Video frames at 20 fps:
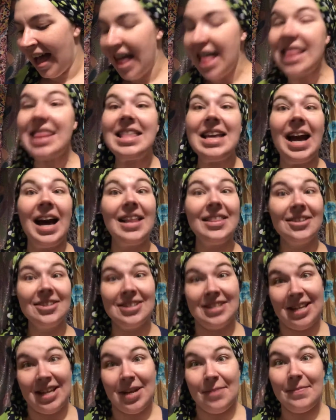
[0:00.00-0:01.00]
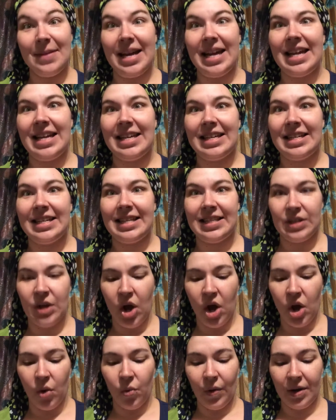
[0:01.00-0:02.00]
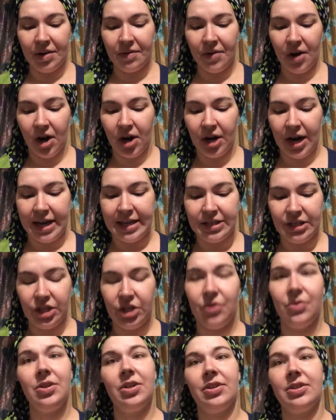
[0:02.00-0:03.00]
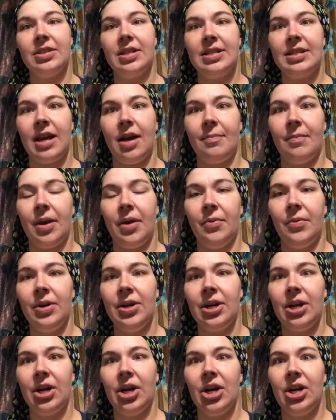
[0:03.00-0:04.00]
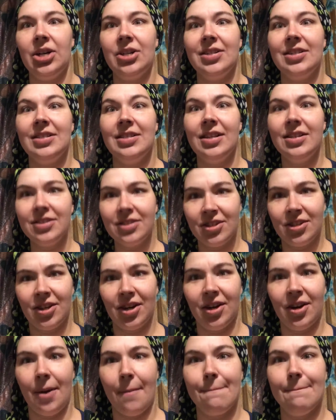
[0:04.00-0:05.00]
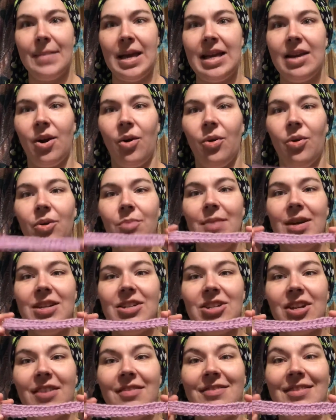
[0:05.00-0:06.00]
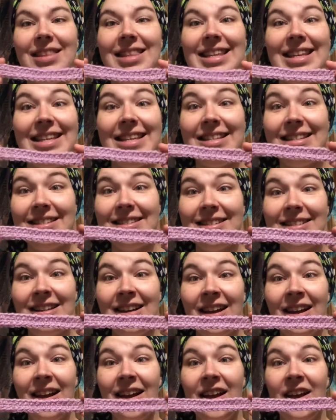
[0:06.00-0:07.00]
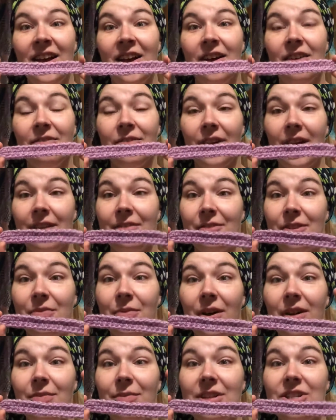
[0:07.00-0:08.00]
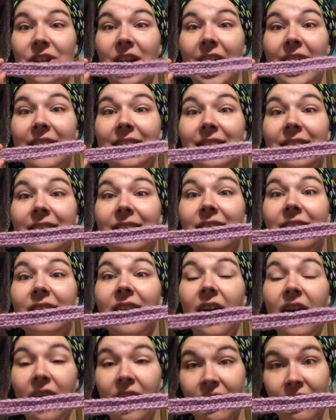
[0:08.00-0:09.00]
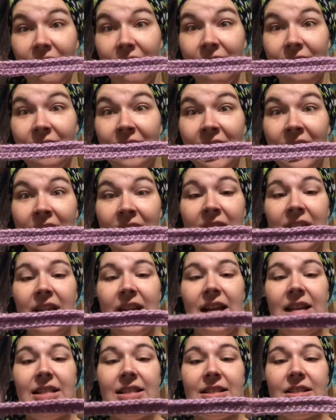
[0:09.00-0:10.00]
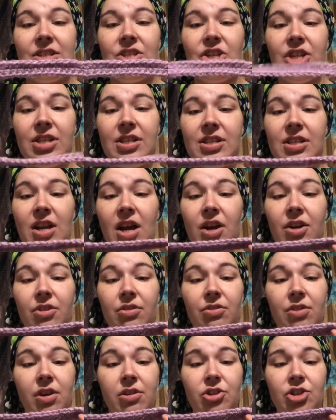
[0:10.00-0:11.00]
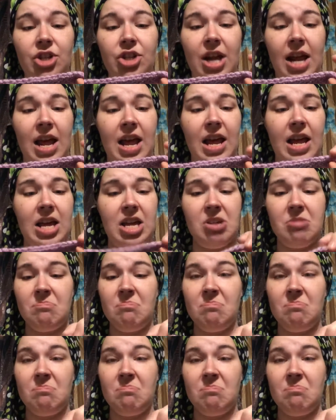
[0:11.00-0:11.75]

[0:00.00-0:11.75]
The other tip is one of our ICU nurses at my work, her sister made a whole bunch of these for everyone, which I love. It's just a crochet